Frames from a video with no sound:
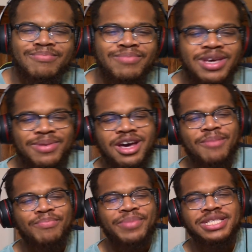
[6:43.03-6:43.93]
Maybe
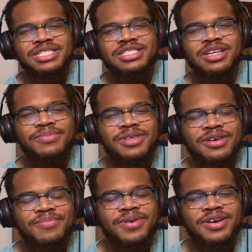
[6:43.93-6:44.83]
I'm missing
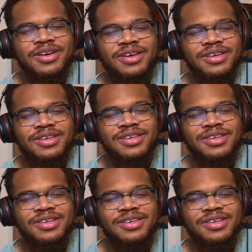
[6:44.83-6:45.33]
something, but